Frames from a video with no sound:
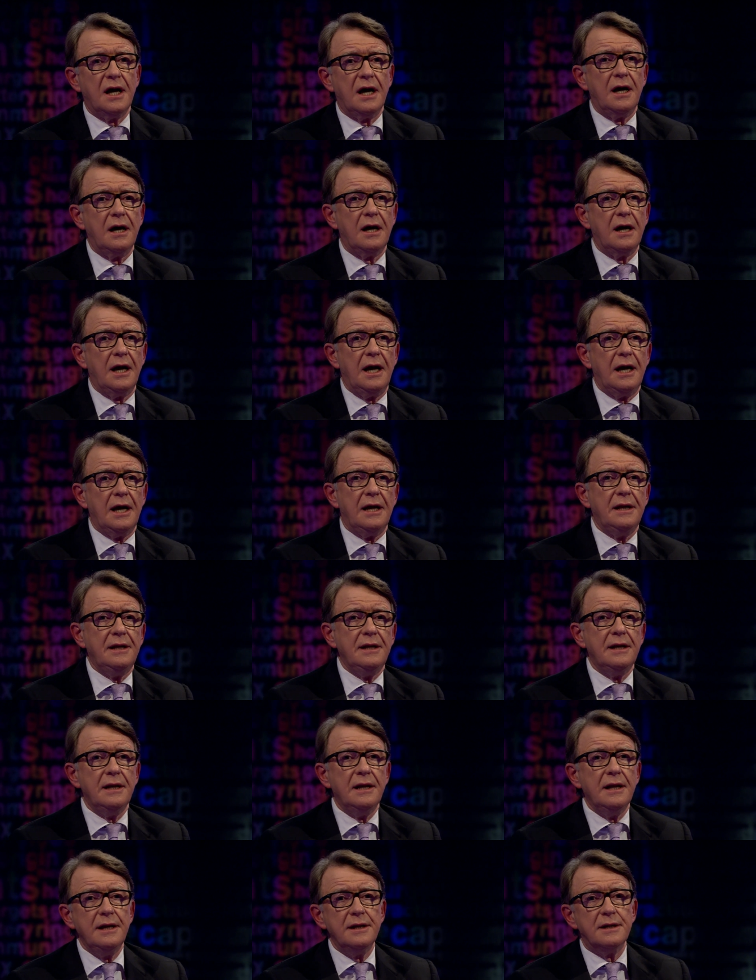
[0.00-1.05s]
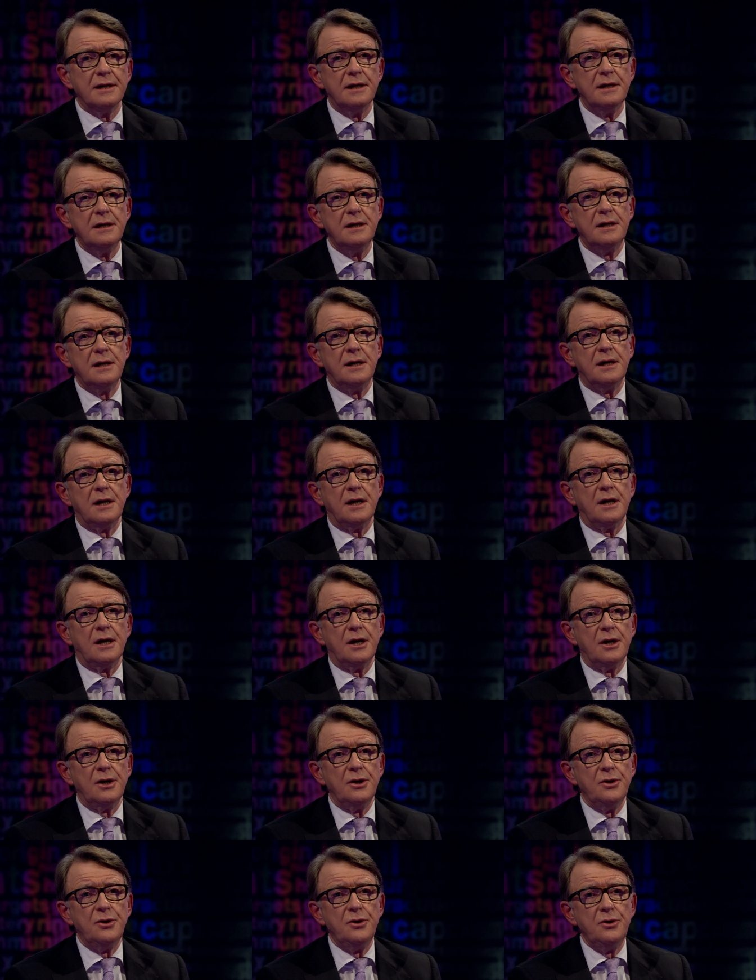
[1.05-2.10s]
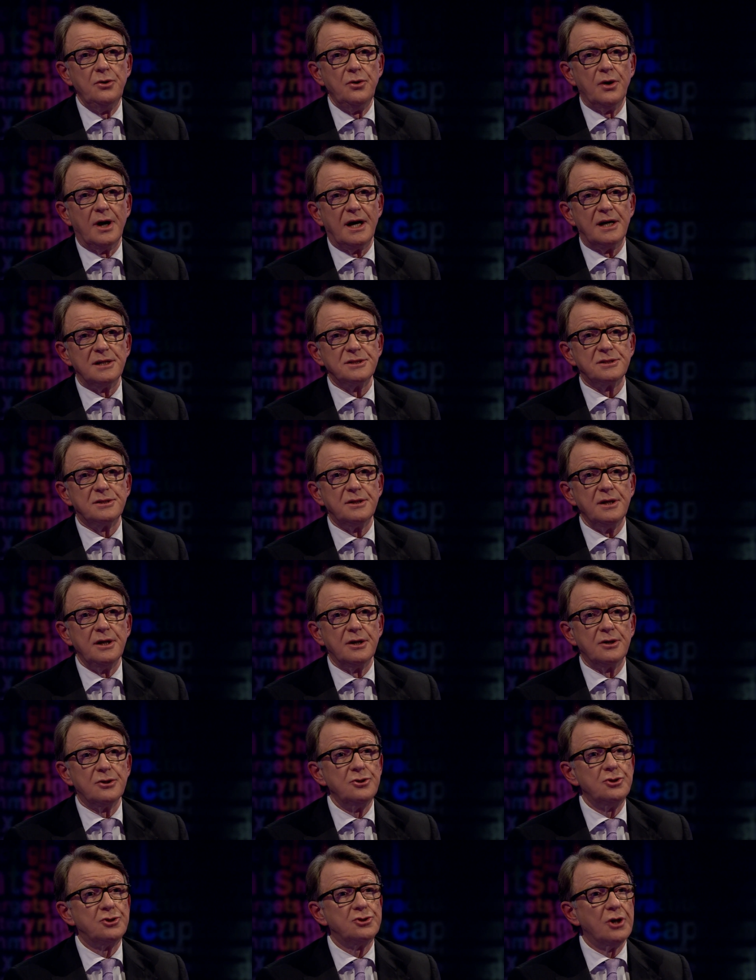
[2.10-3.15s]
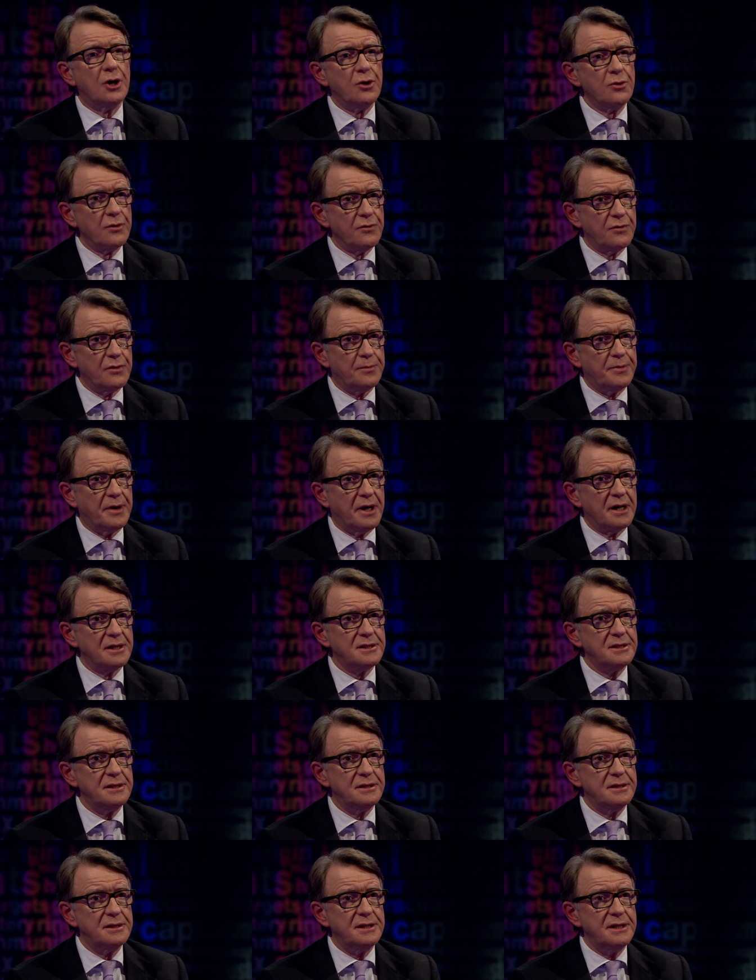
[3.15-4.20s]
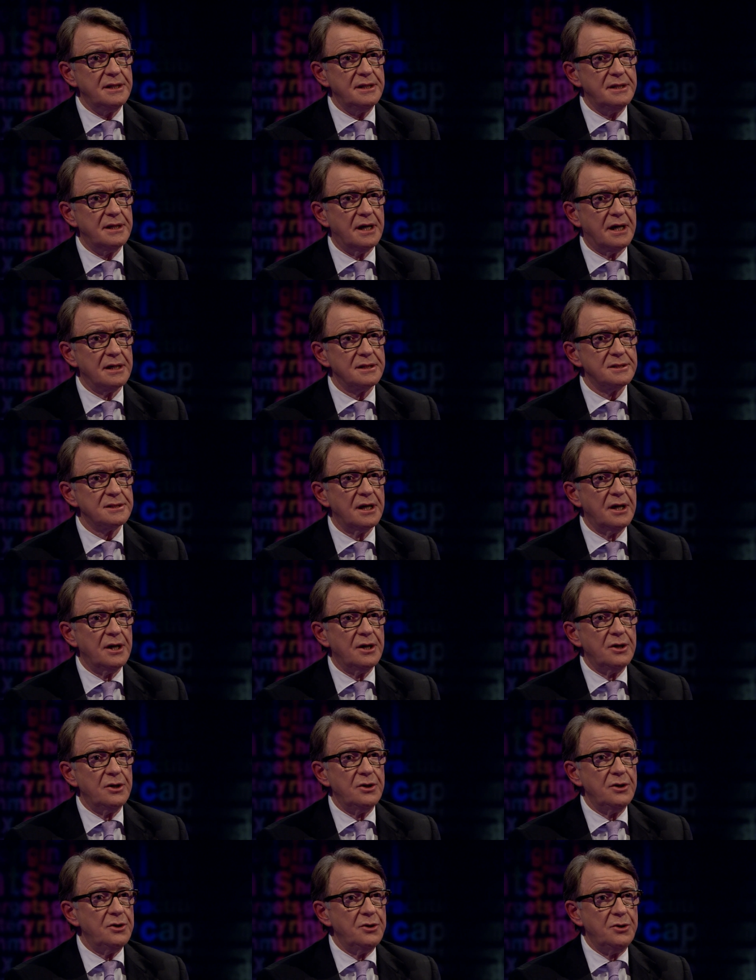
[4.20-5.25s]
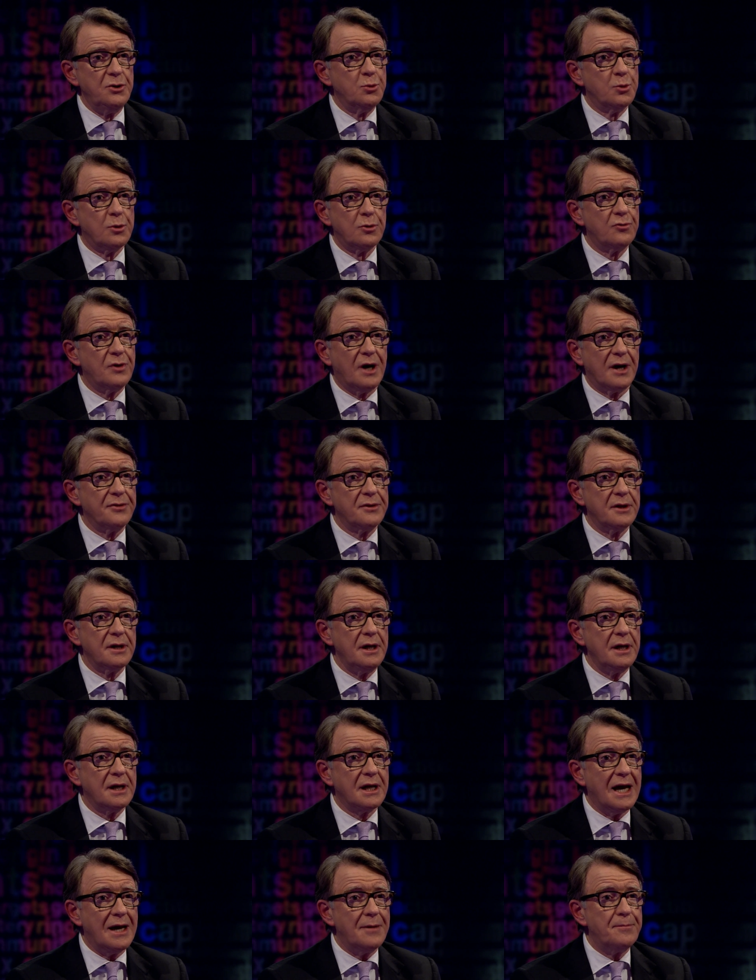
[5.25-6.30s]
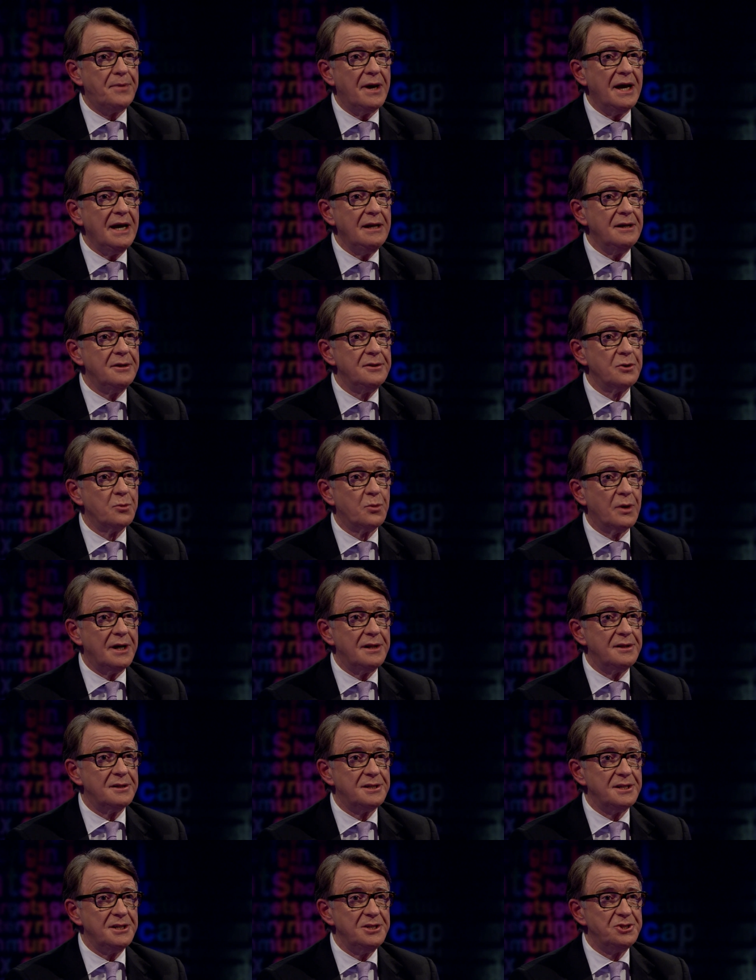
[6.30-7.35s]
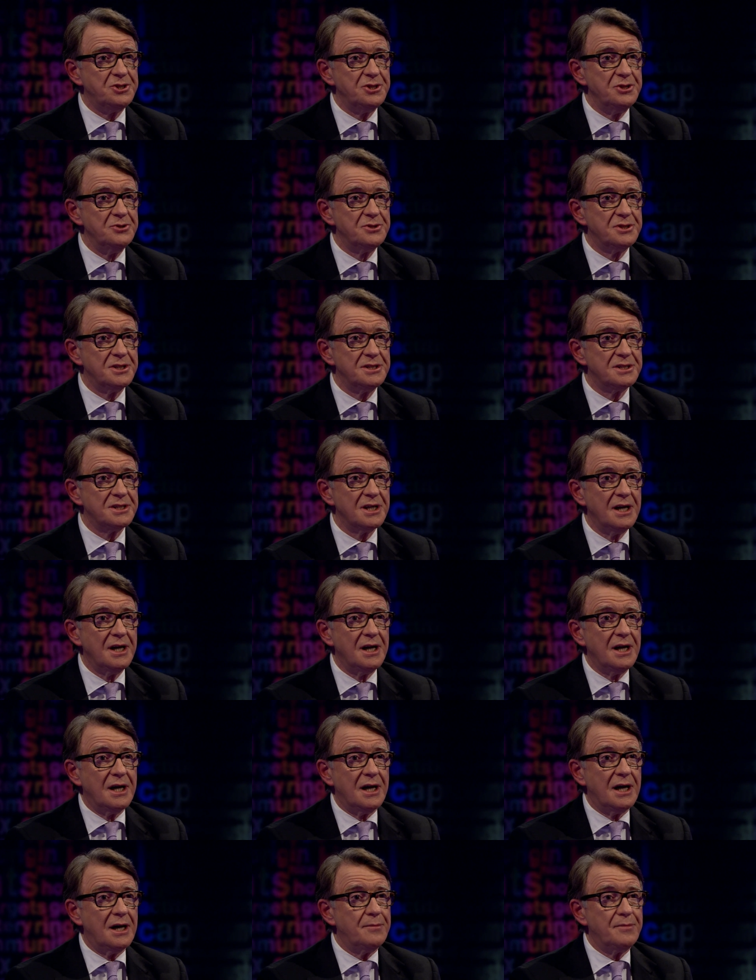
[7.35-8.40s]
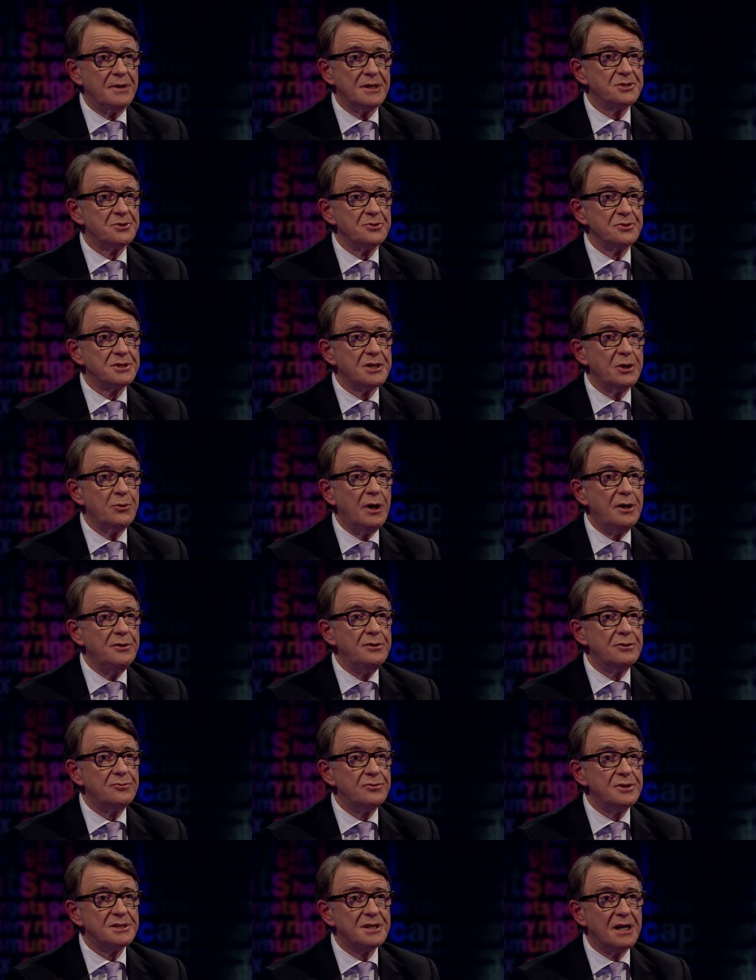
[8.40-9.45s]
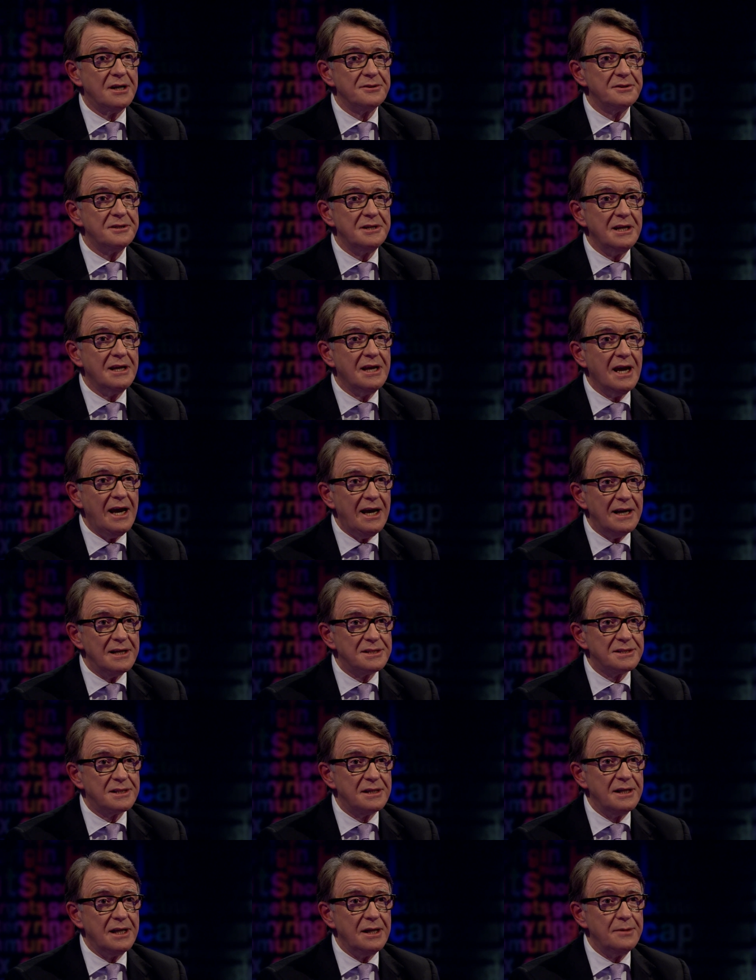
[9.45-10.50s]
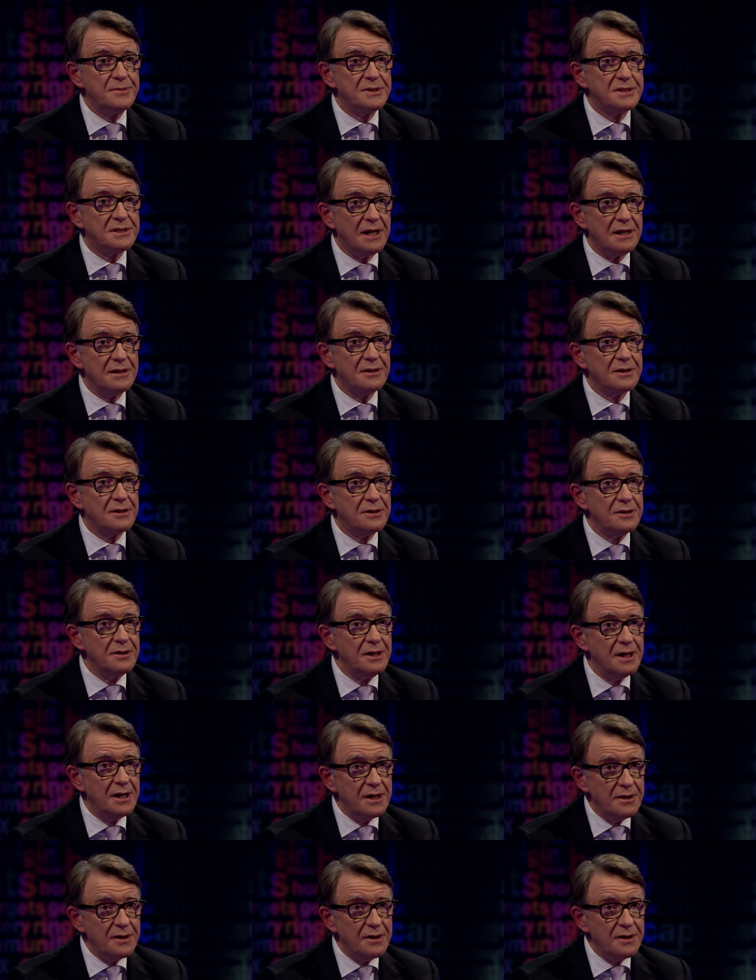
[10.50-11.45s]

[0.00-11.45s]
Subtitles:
Any leader who has the control of the party that he does, who will run the campaign in the way that he chooses, must also own the result that he gets, and he must take the